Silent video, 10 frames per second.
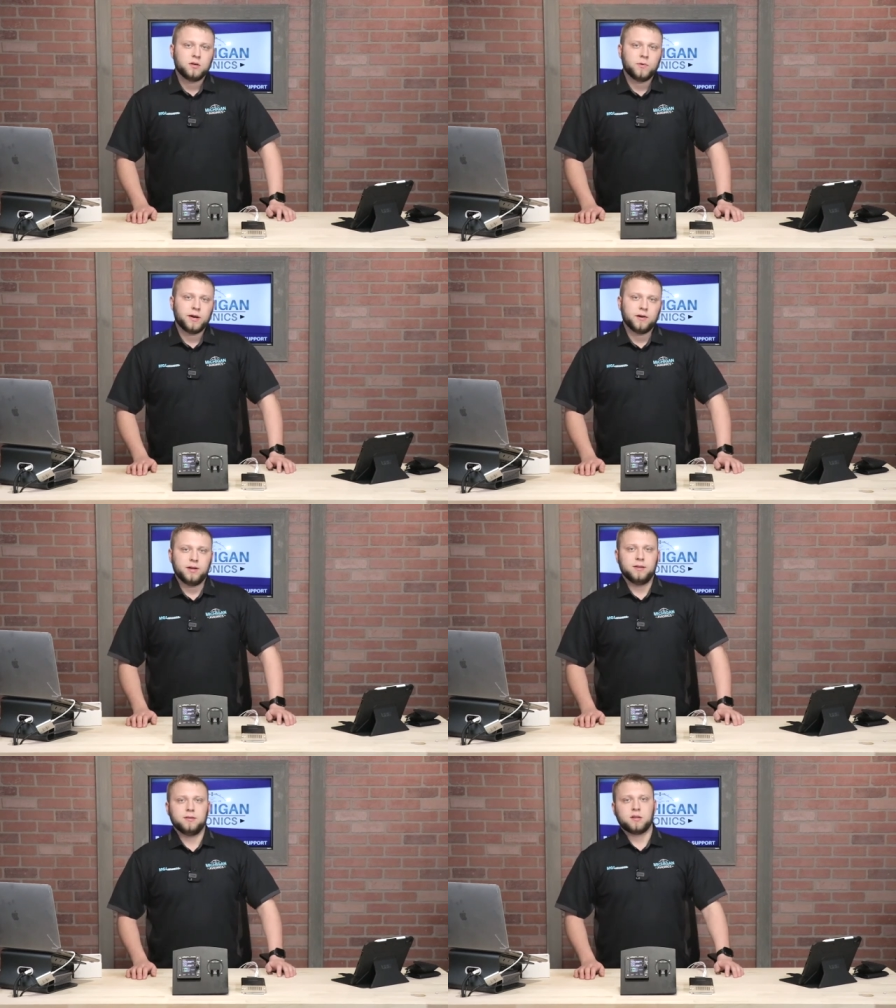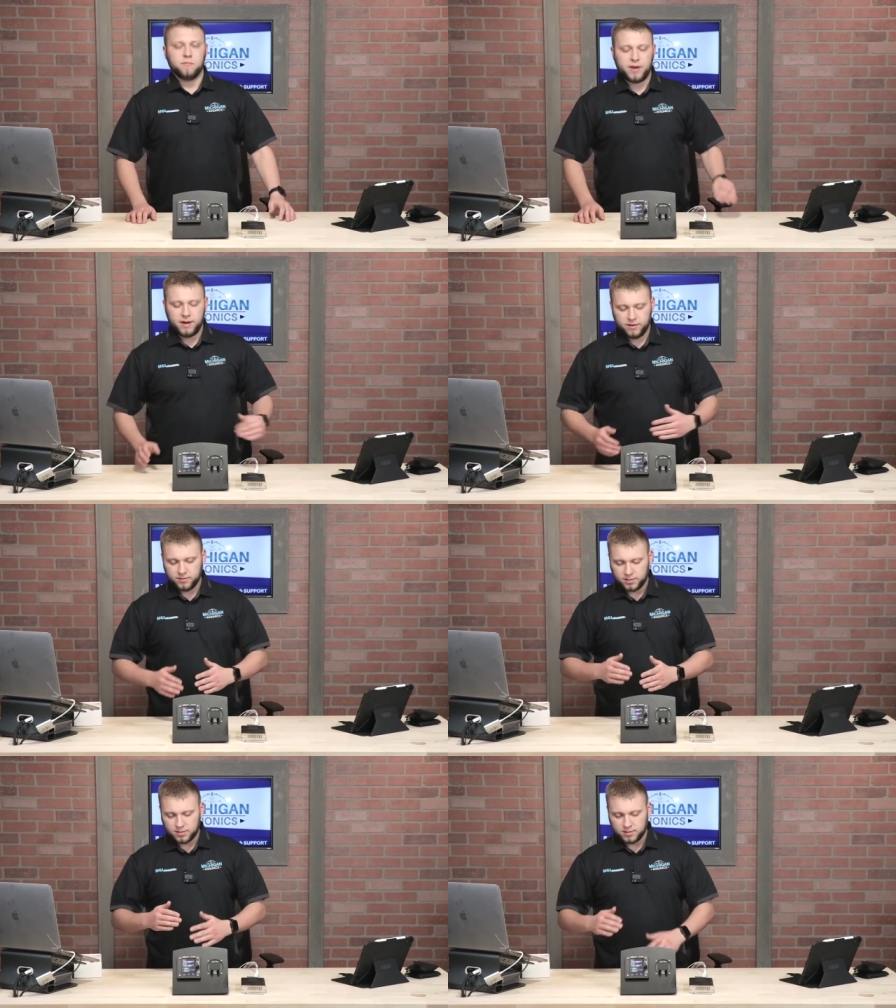where it
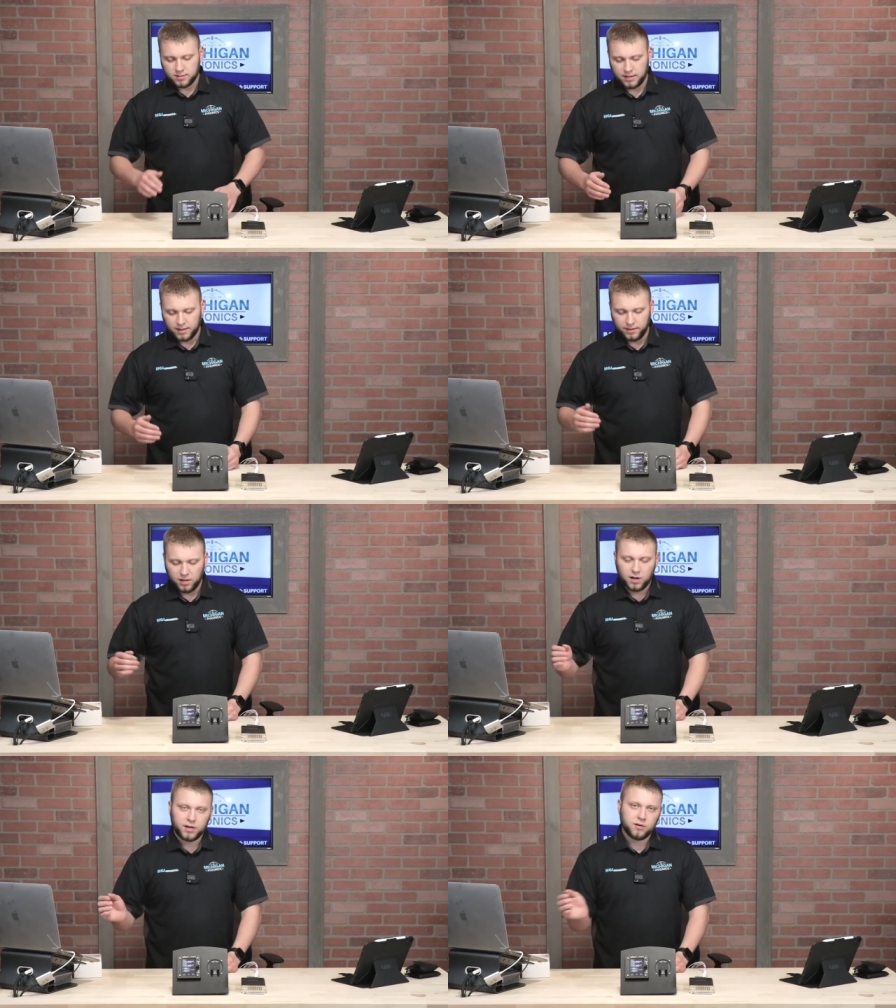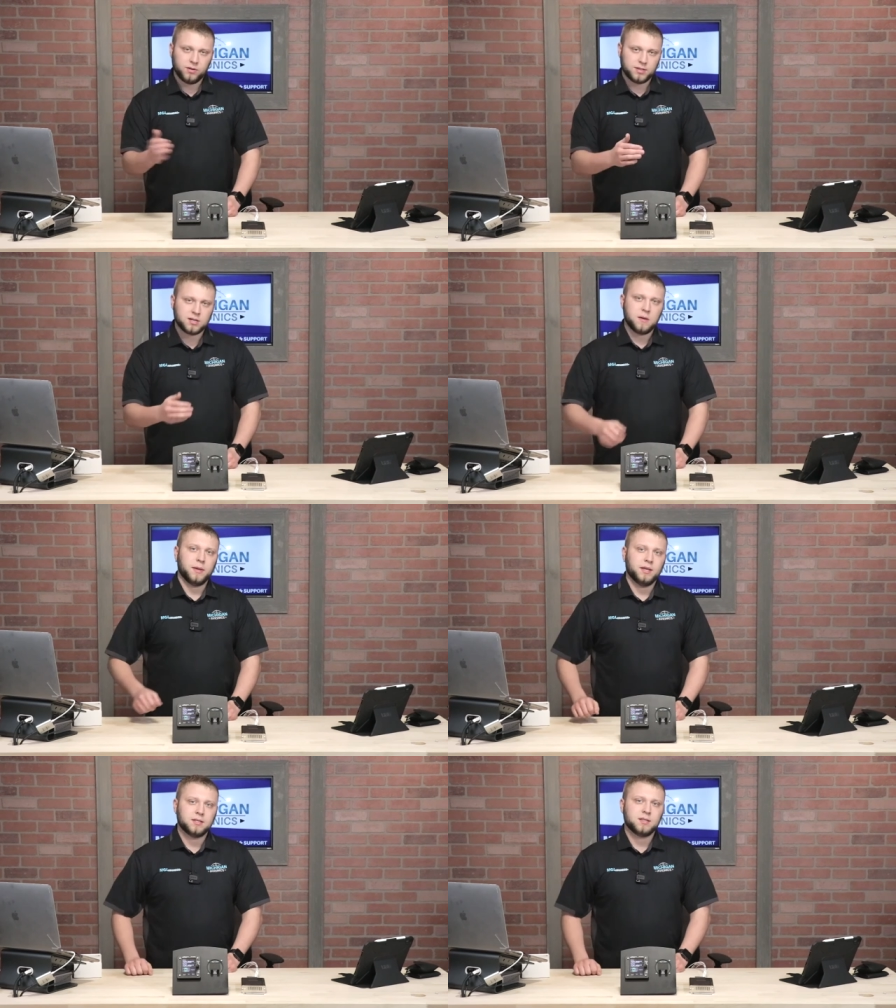compares uh, the audio that's
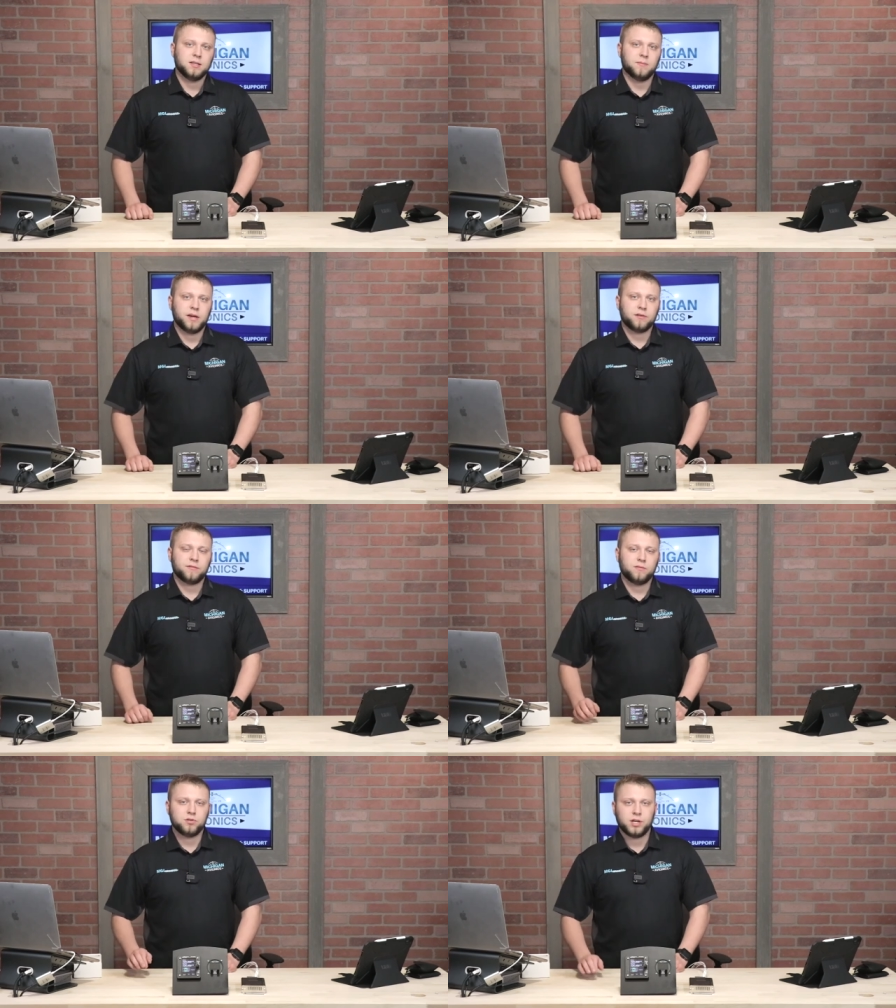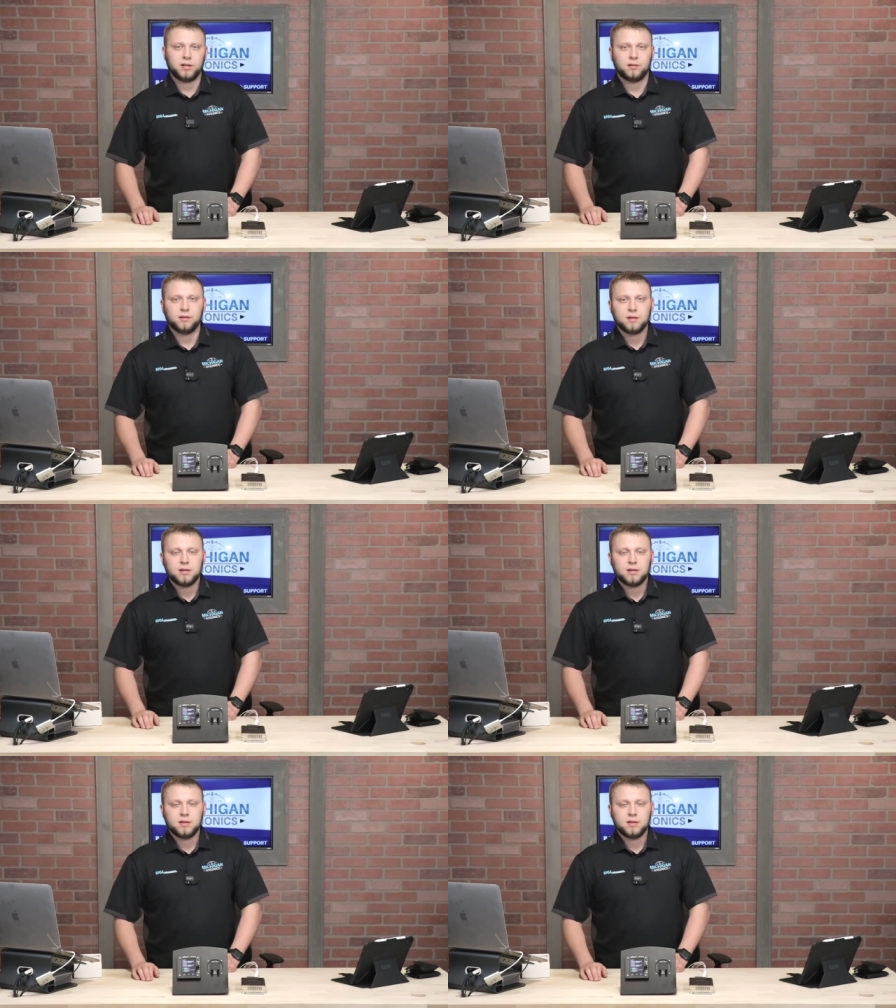coming into the microphone channel